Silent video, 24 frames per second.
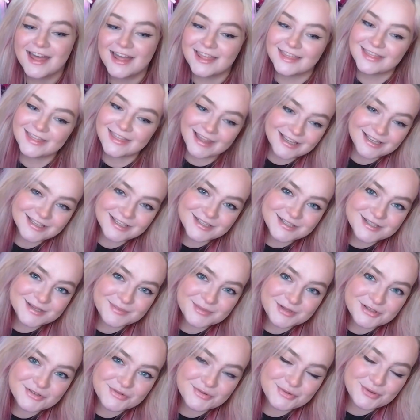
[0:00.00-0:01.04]
Thank you so
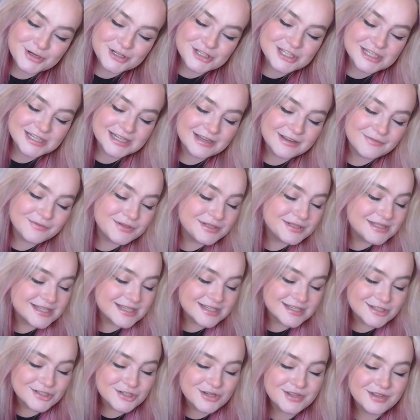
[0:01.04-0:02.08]
much for watching. If you did
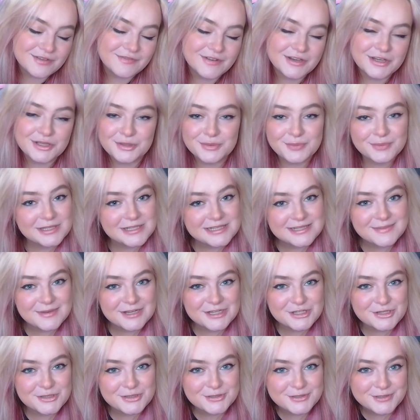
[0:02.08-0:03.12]
enjoy the video, please make
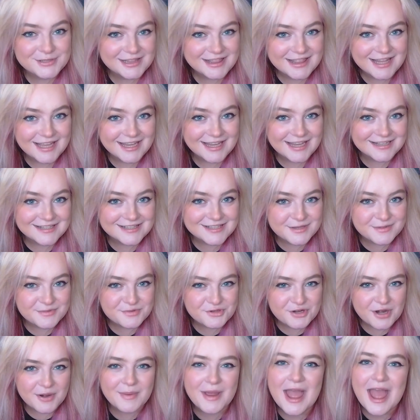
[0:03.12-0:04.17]
sure to like and
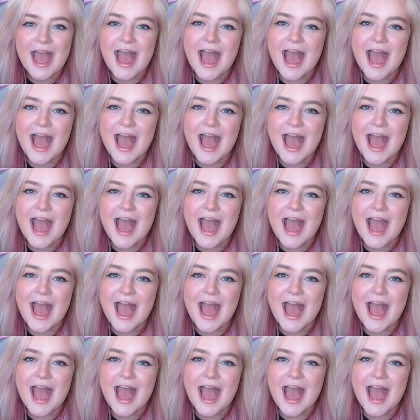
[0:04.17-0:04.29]
subscribe,